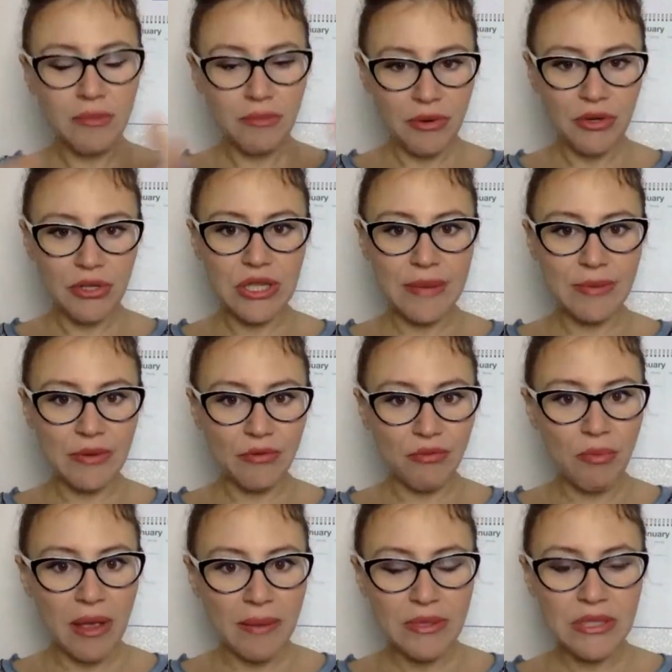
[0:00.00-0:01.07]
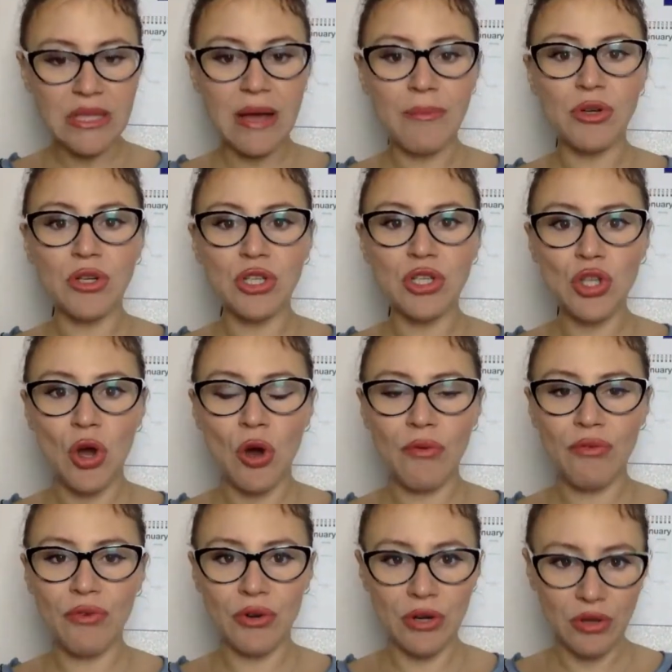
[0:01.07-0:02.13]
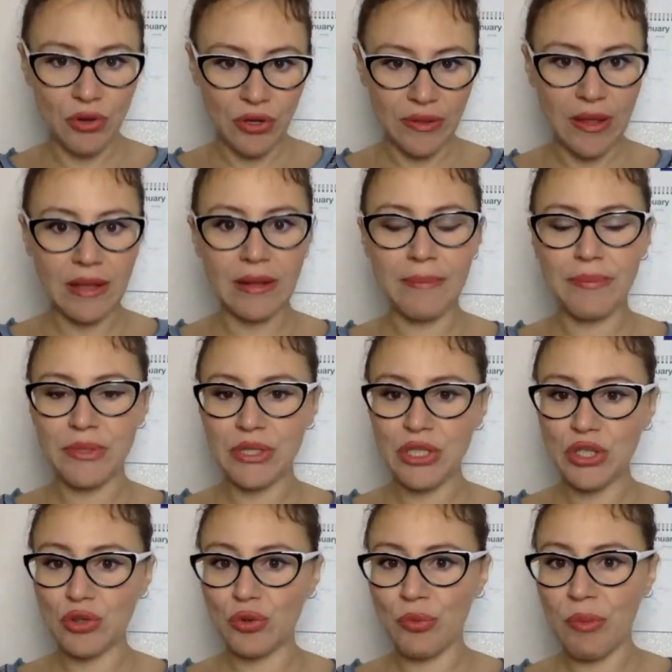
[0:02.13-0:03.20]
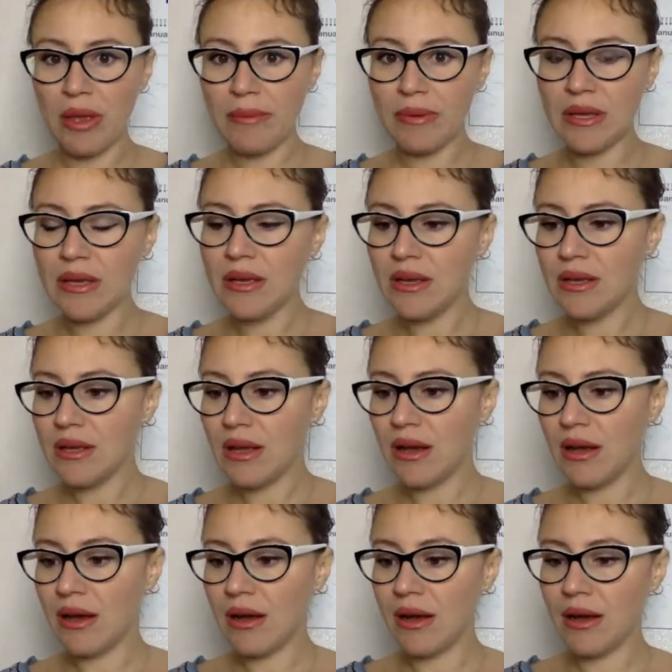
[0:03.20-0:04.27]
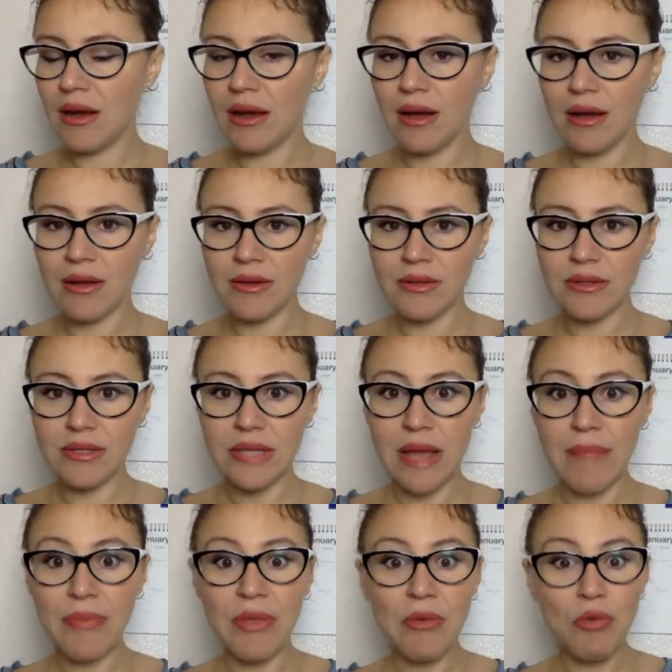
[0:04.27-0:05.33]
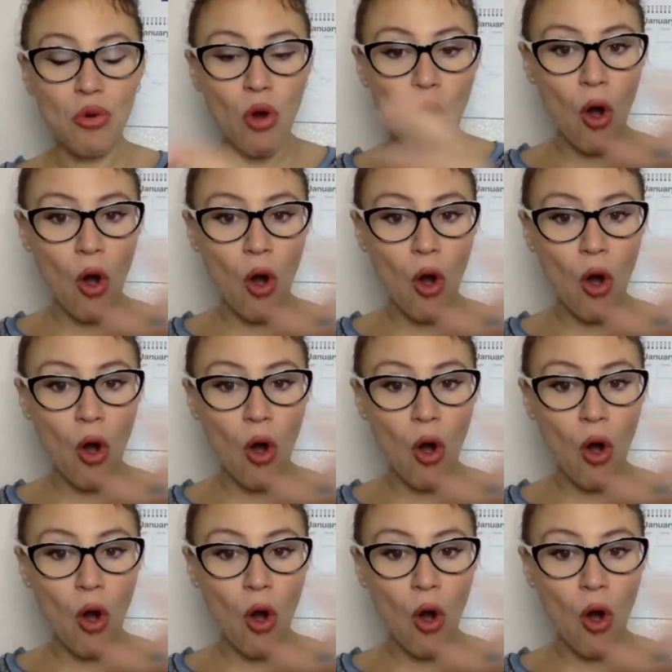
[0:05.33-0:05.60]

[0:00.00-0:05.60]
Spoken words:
Be receptive. Maybe someone is offering you another position, or maybe something will